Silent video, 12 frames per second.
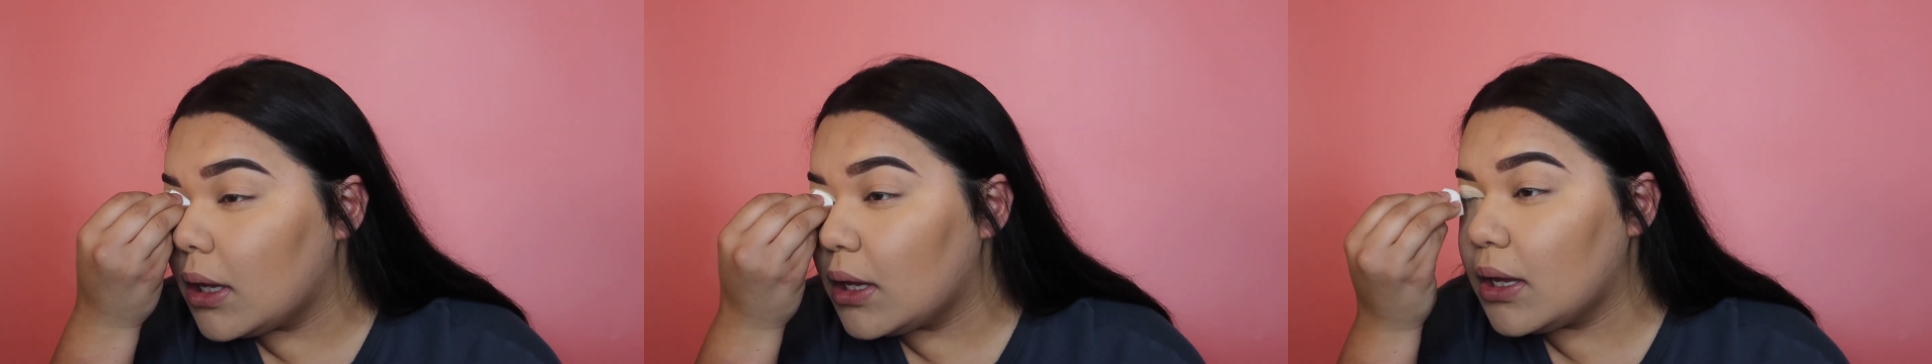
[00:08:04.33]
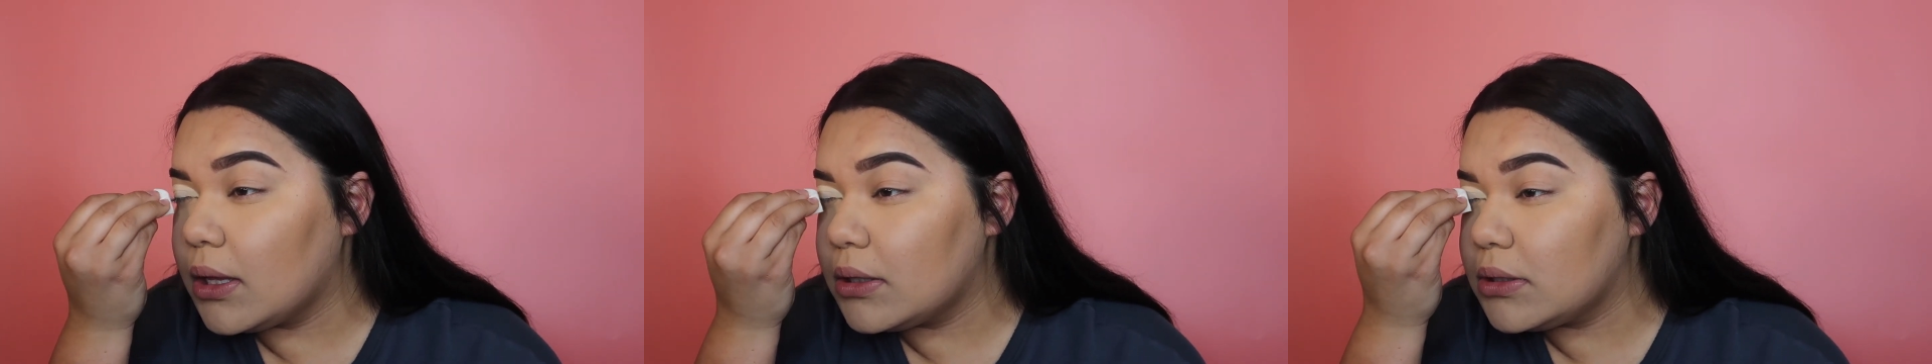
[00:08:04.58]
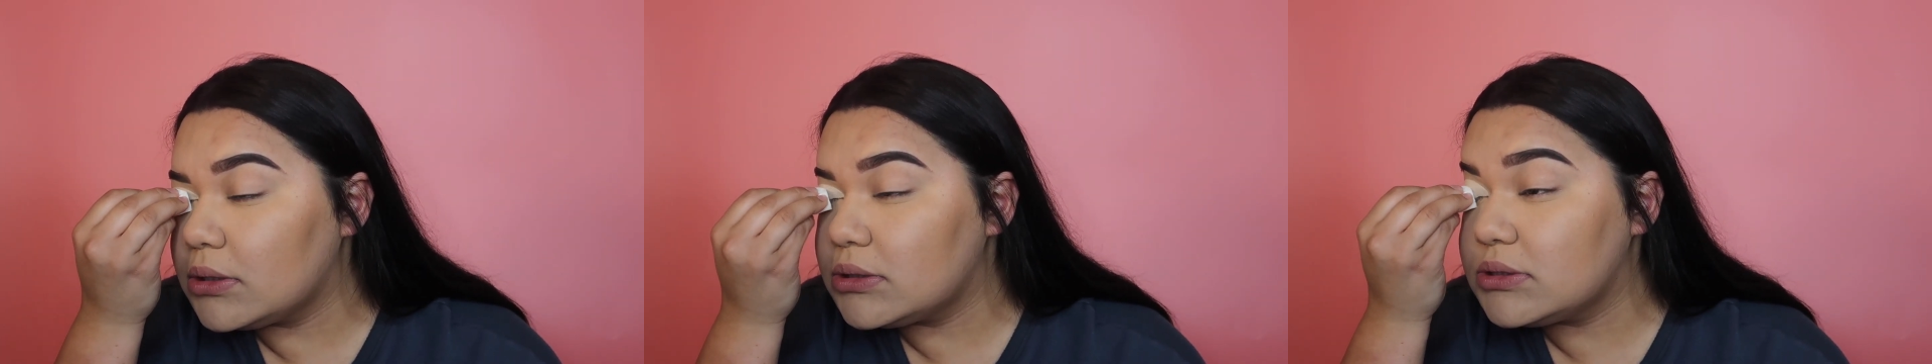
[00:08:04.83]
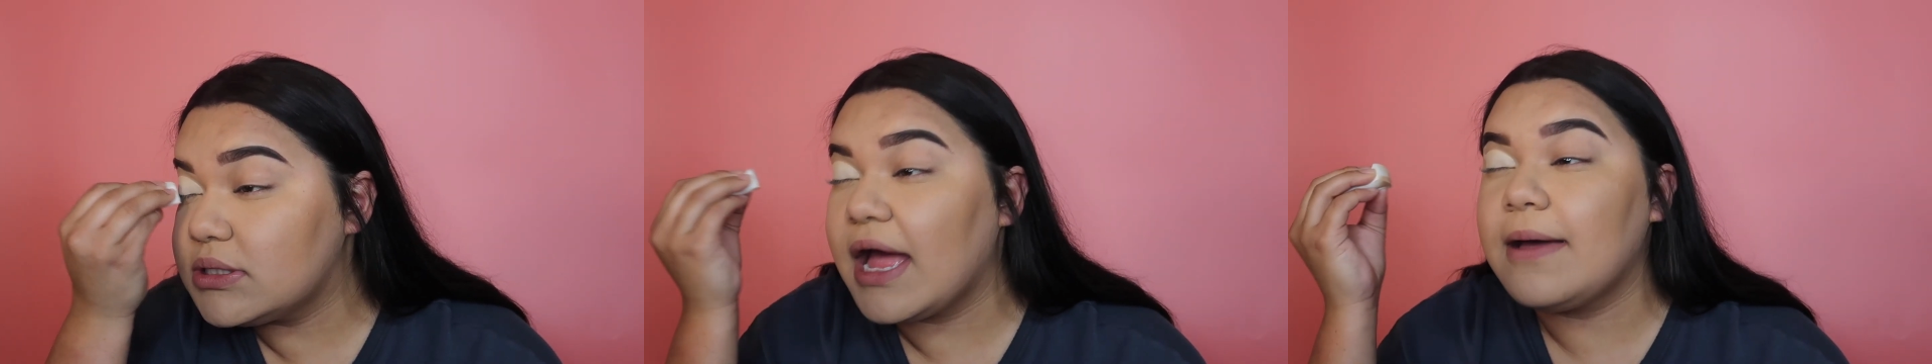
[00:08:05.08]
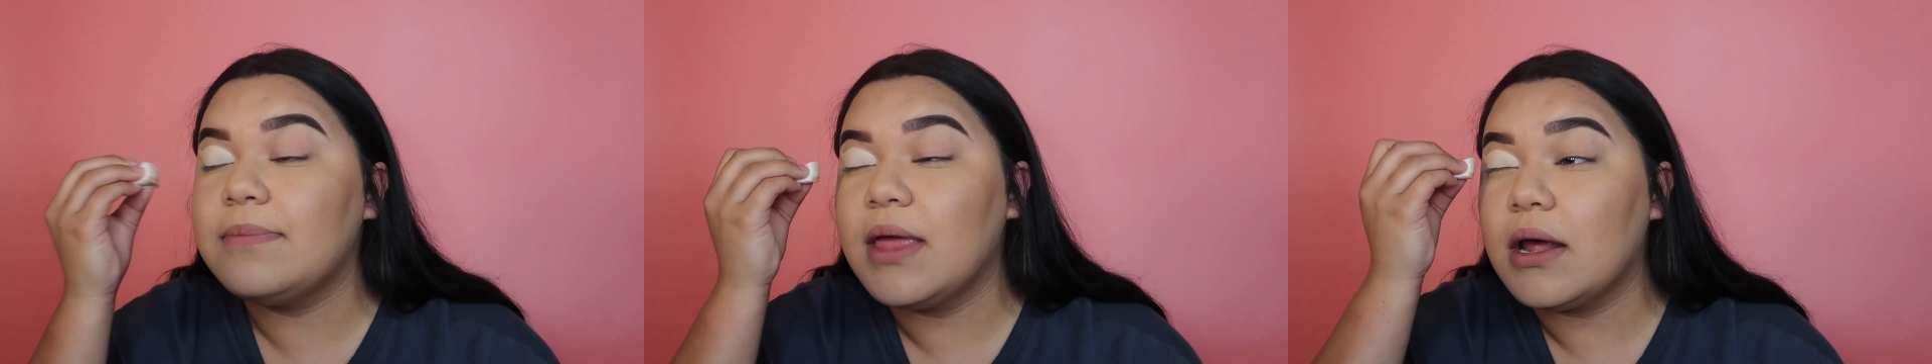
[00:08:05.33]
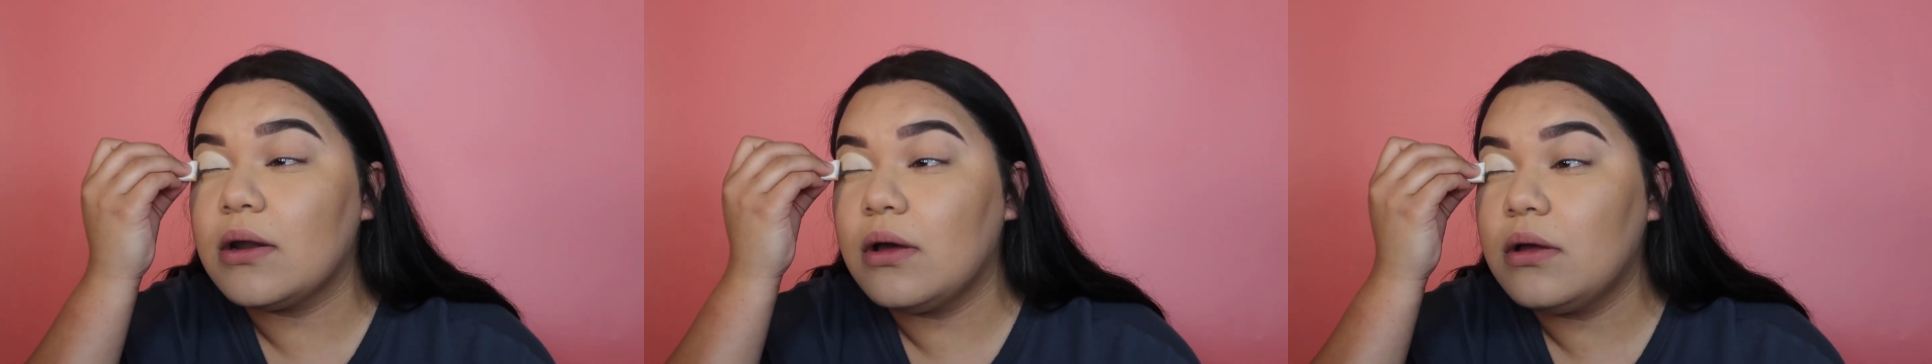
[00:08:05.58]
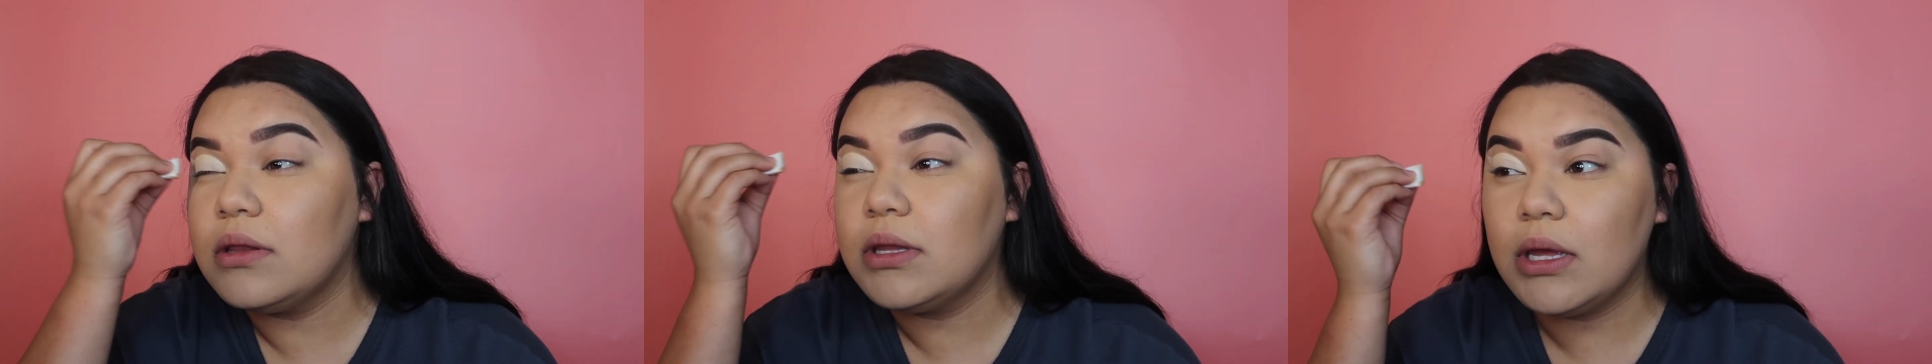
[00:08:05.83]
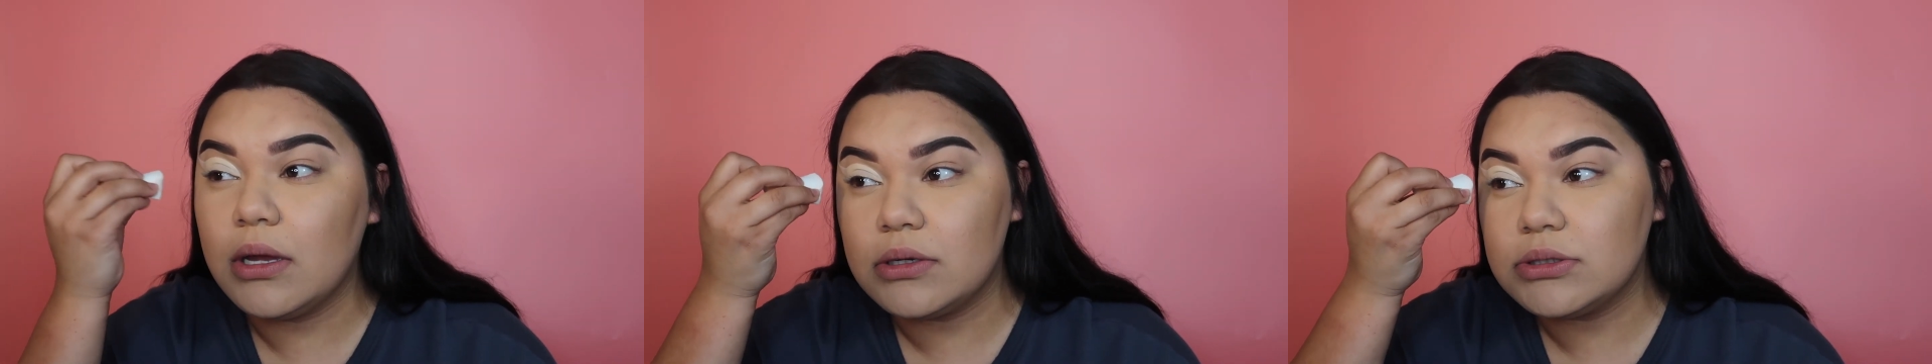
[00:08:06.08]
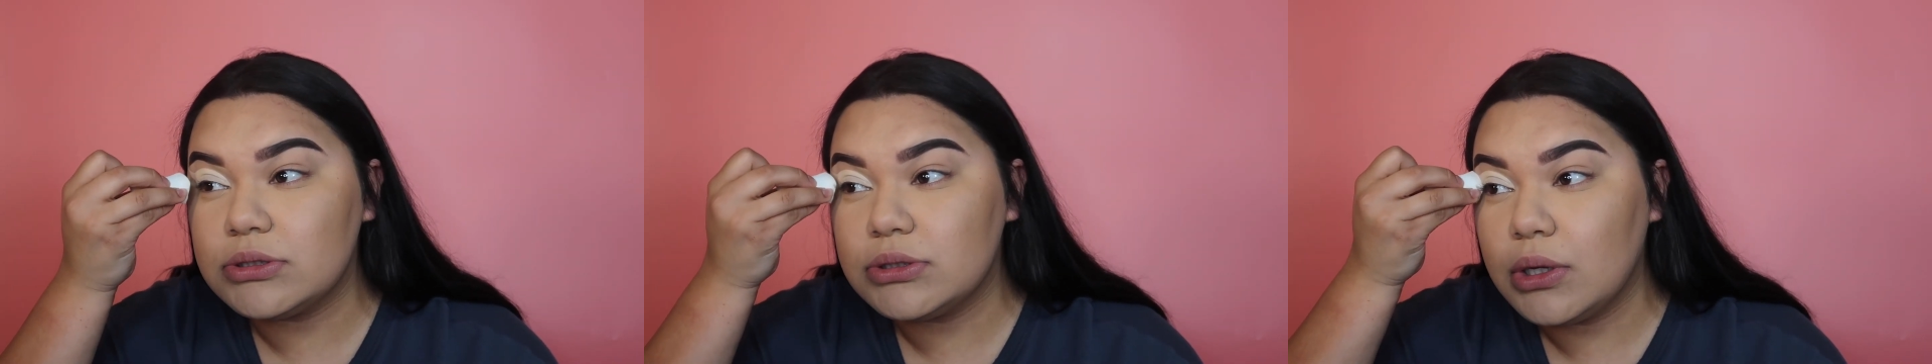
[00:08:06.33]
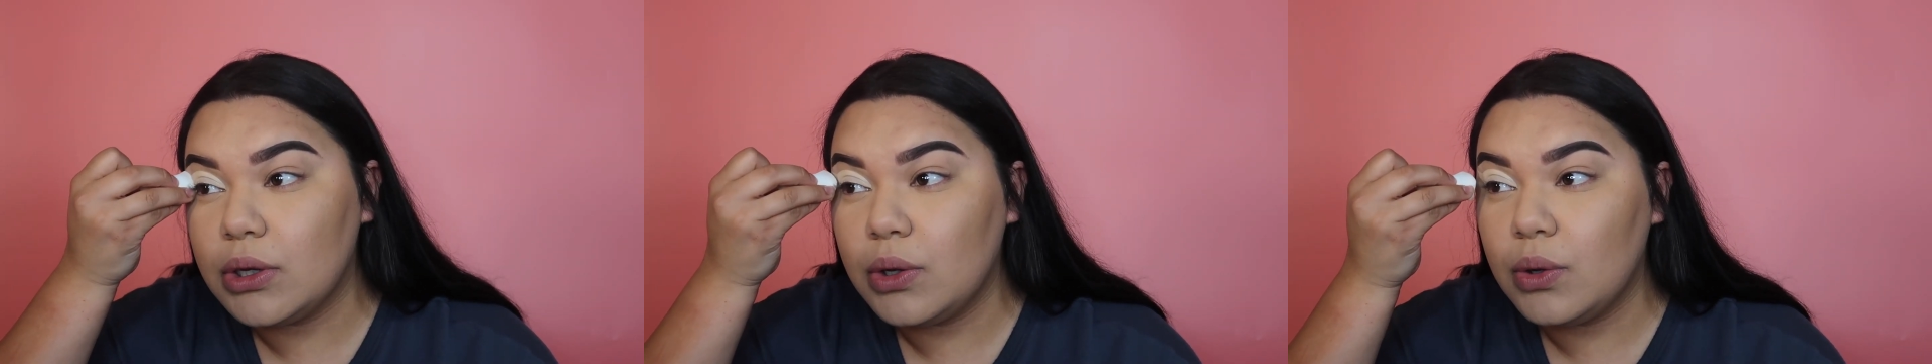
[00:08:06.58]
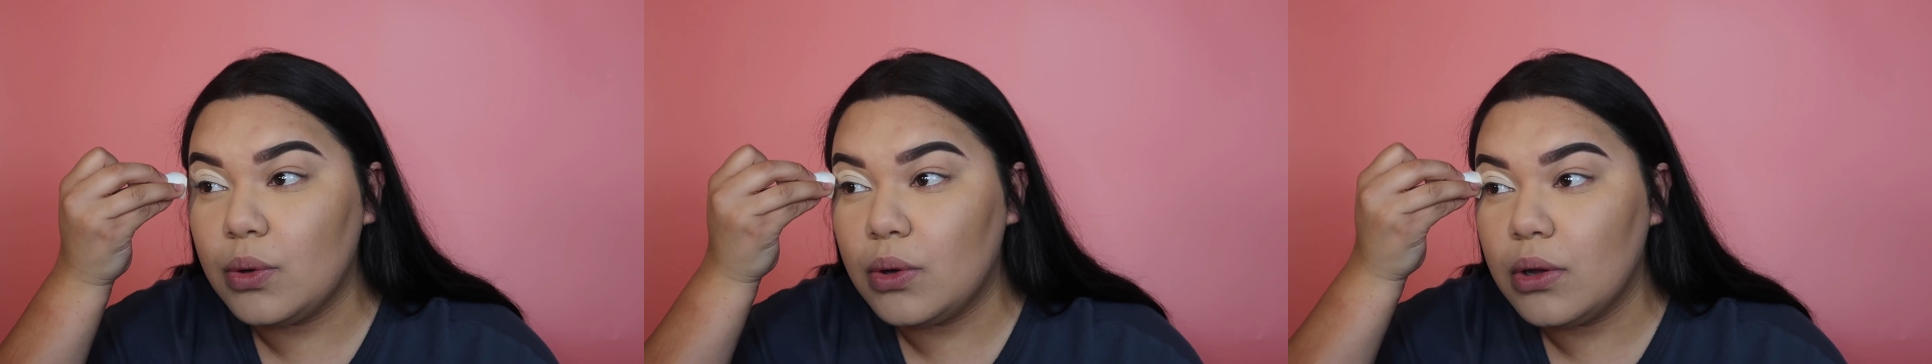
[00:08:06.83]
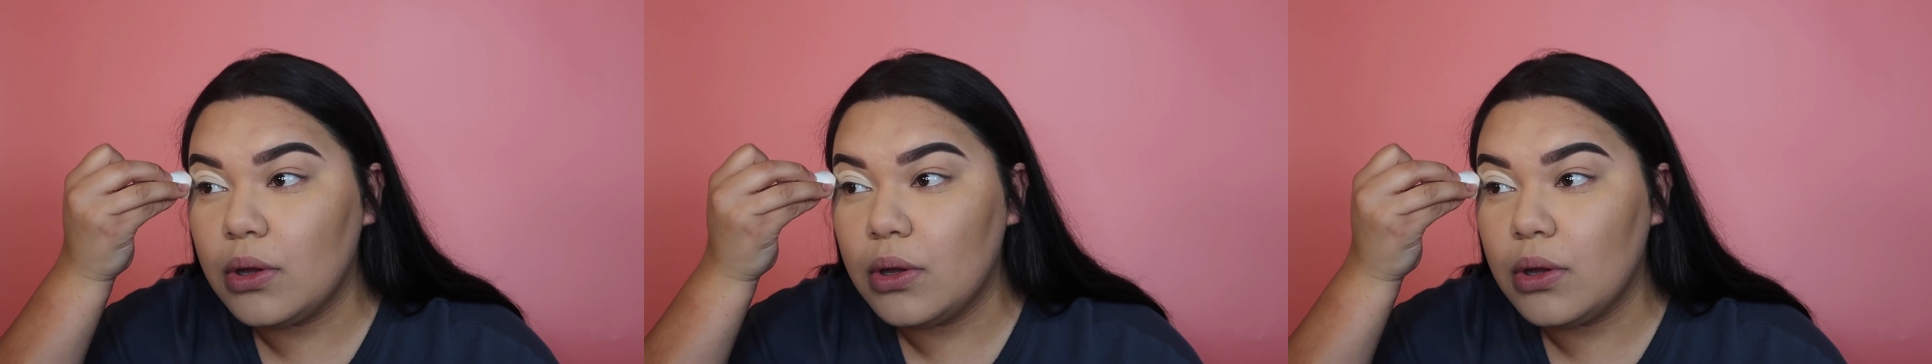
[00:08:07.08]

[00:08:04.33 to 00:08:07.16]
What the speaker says: and just dab that on there so